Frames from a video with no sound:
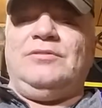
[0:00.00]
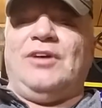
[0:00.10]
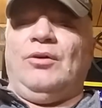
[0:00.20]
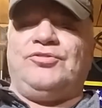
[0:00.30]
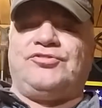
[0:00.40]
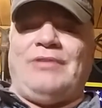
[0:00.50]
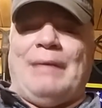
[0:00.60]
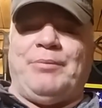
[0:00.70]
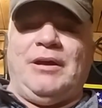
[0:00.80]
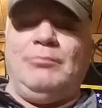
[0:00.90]
So
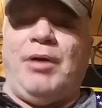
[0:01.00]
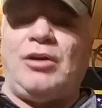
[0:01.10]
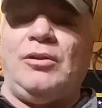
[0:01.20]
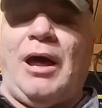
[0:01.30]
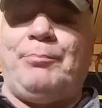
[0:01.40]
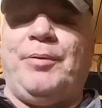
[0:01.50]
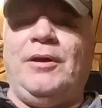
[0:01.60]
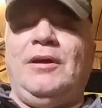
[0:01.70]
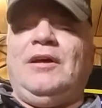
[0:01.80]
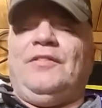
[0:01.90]
strap in, buckle up.
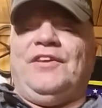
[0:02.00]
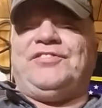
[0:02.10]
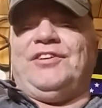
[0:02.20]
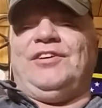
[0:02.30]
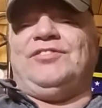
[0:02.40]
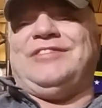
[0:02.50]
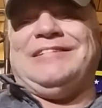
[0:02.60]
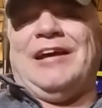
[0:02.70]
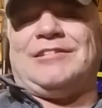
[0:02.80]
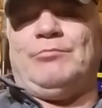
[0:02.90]
This is
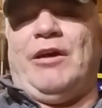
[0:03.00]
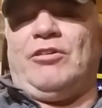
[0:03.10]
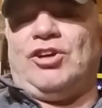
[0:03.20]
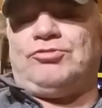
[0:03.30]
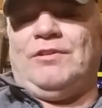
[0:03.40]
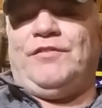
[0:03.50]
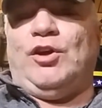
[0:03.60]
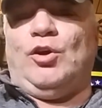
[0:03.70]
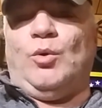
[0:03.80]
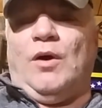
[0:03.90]
Detect America's
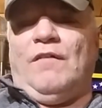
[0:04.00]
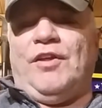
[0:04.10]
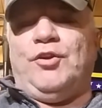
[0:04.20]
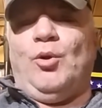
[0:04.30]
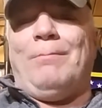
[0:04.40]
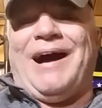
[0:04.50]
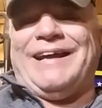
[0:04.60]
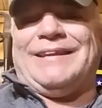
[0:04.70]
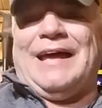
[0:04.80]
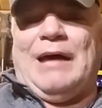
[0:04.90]
review of the new
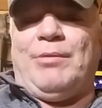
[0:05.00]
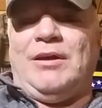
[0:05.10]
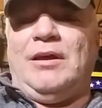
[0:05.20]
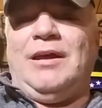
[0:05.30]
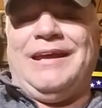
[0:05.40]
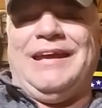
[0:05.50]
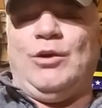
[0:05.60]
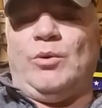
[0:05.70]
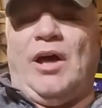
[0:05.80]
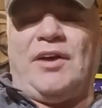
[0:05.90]
MINELAB
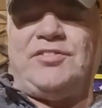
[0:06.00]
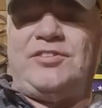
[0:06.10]
EQUINOX.